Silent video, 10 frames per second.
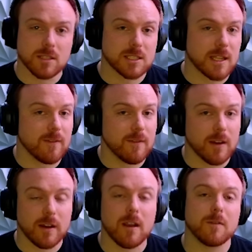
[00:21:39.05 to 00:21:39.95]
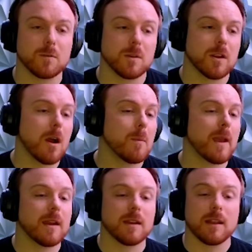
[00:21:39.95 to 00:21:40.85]
Just getting very comfortable in
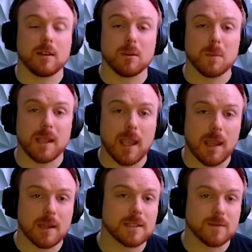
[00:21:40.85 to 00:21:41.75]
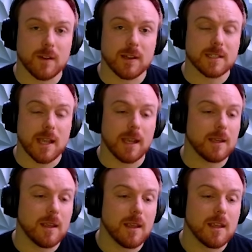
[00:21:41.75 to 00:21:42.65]
combat, getting your mechanics very tight